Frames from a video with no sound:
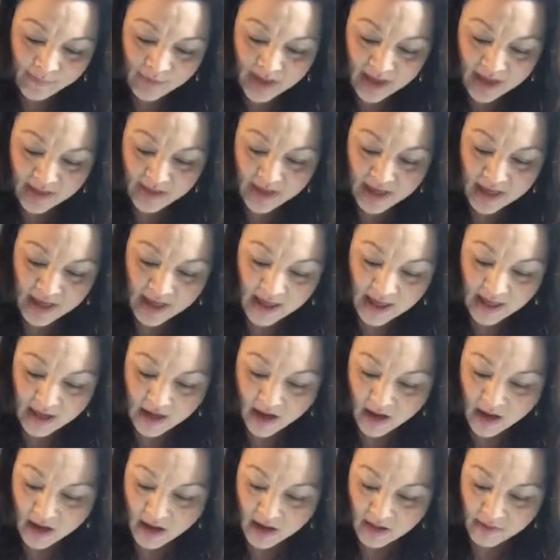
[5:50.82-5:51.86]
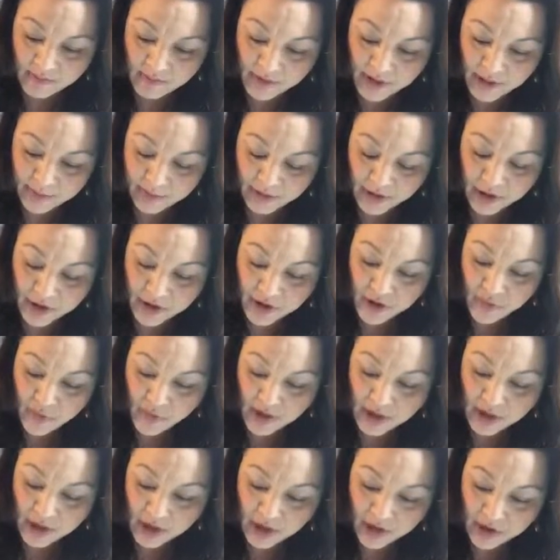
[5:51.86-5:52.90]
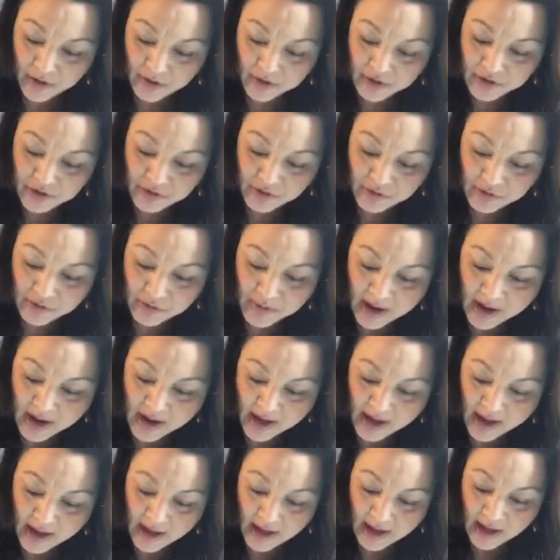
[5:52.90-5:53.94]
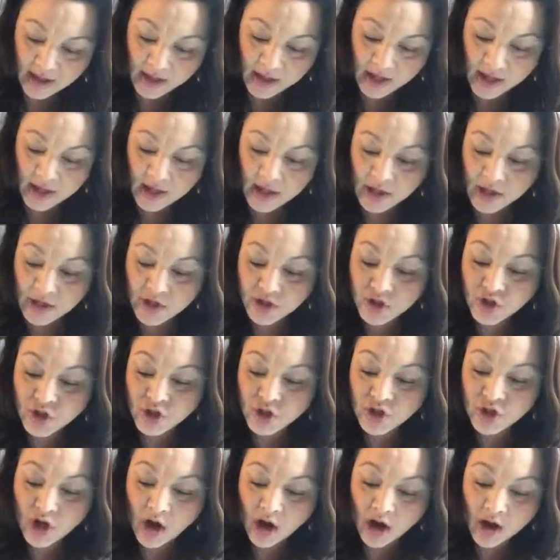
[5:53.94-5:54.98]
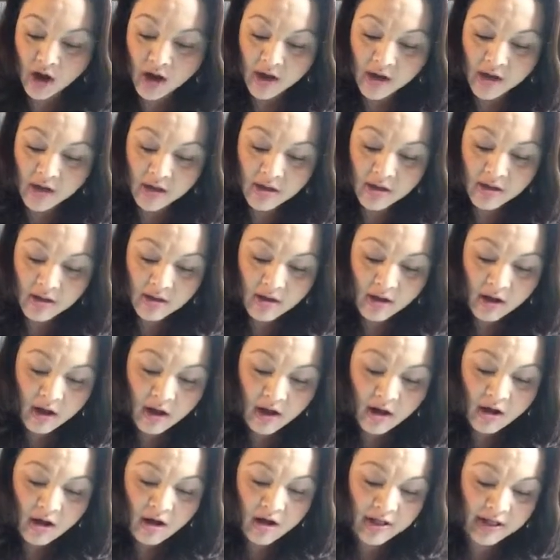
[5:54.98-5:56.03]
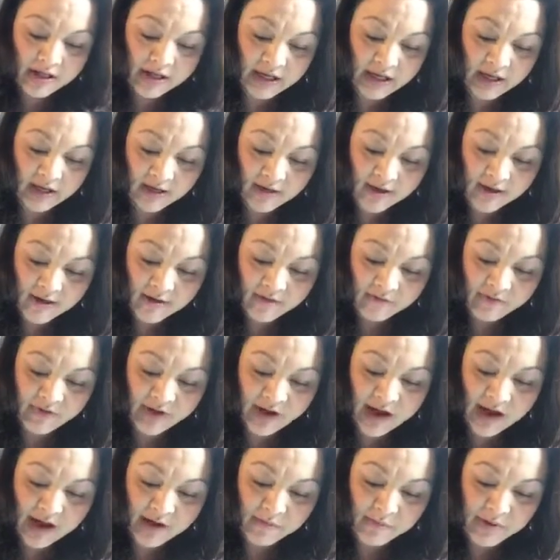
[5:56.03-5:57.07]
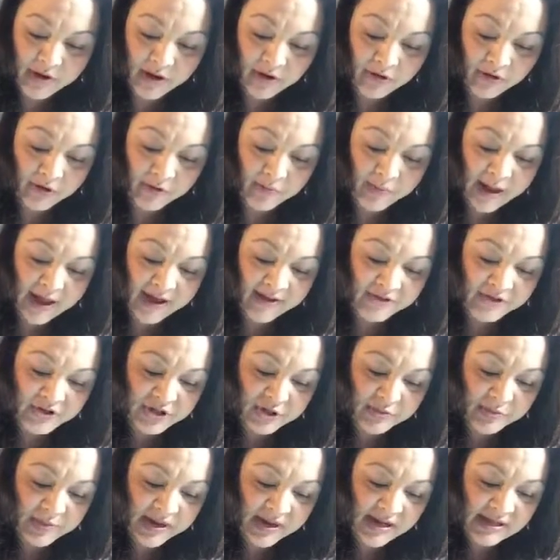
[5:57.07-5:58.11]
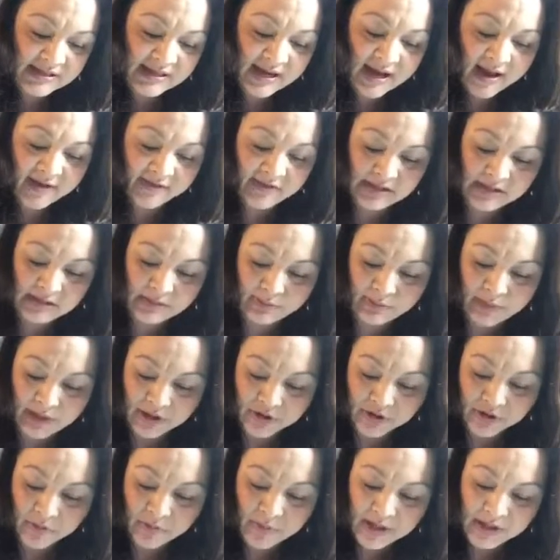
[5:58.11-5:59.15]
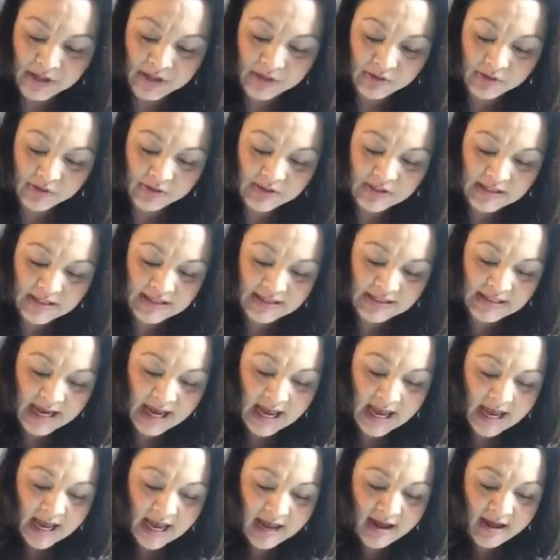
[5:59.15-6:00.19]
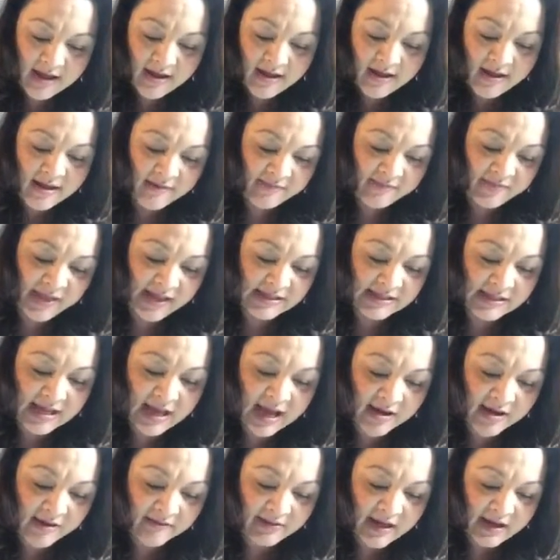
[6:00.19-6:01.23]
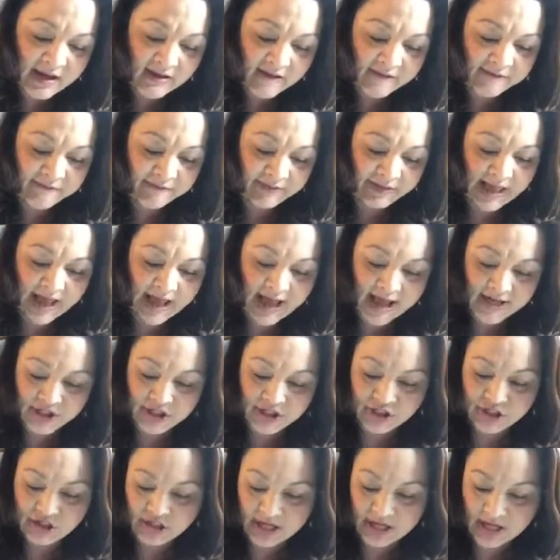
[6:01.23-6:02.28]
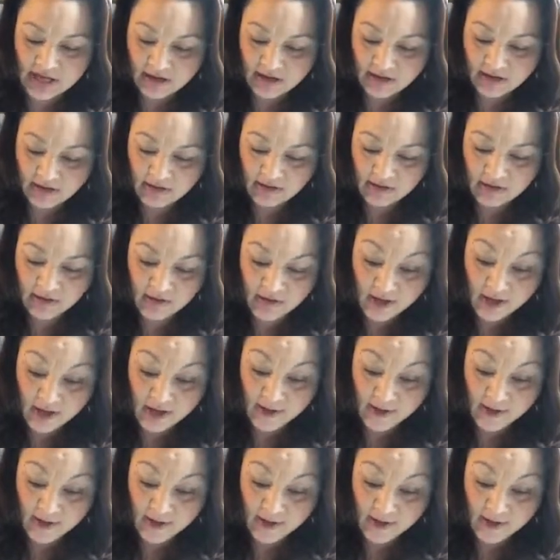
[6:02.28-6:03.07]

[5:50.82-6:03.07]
And then people are going to want to go to my Chalkaholic VIP group after, because I have a special bundle today that's kind of like a flash sale.